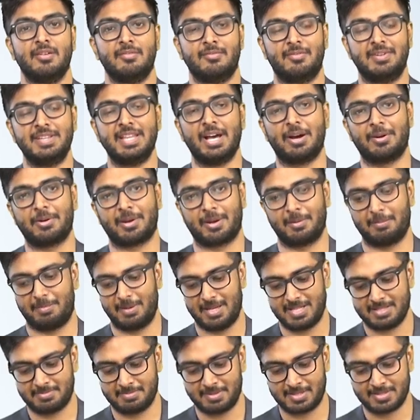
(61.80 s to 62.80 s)
without
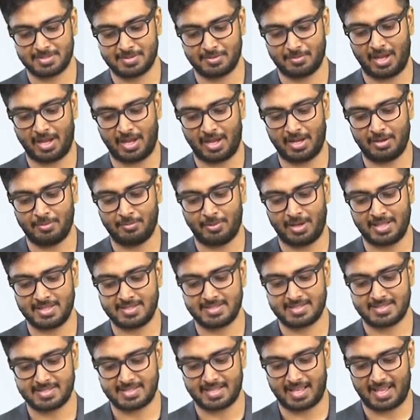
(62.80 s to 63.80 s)
replacement. So
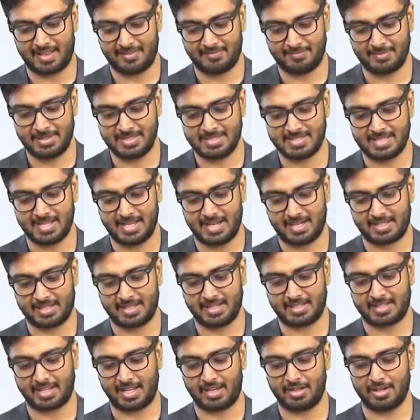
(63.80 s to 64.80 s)
once have been
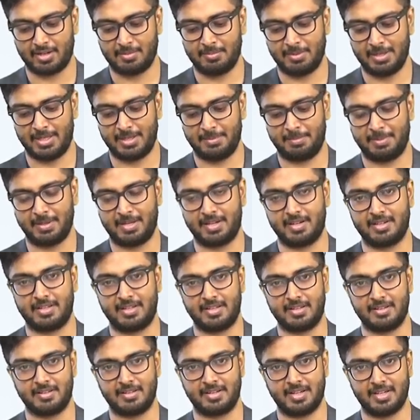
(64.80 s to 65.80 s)
selected, cannot be repeated
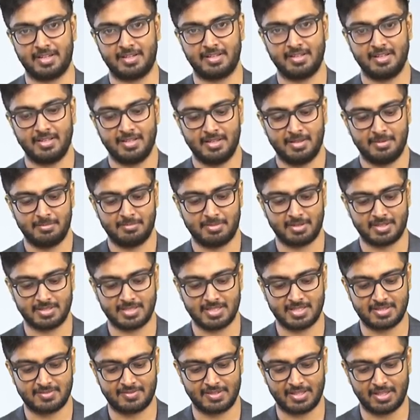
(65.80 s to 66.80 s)
here, right? Because
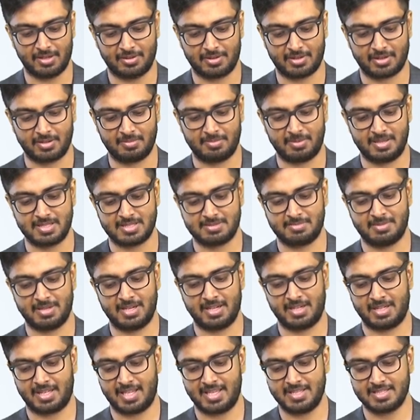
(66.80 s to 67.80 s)
it's without replacement.
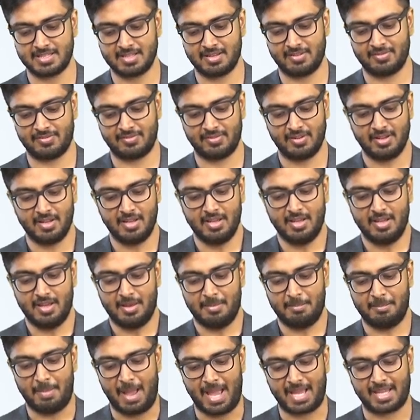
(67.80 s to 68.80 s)
In case of
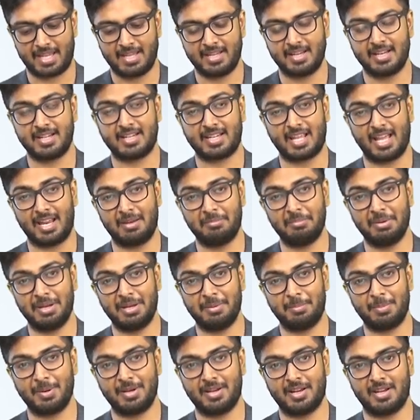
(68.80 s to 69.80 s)
bagging, it can be
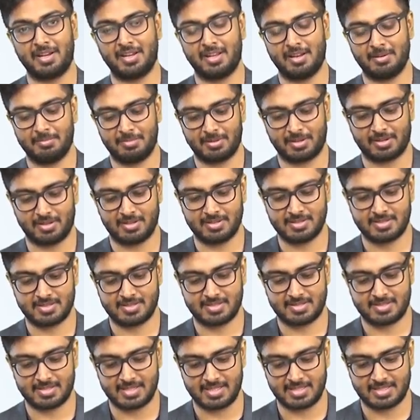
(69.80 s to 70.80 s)
repeated here
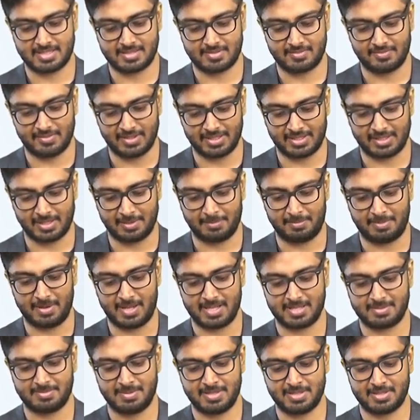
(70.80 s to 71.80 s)
because it's with
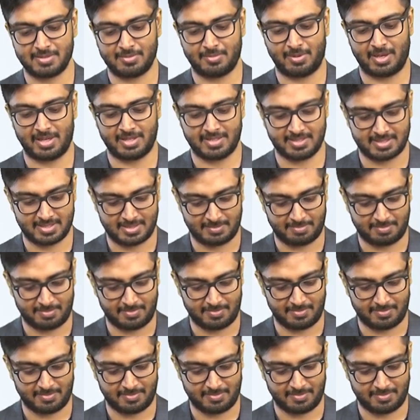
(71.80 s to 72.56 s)
replacement. So one is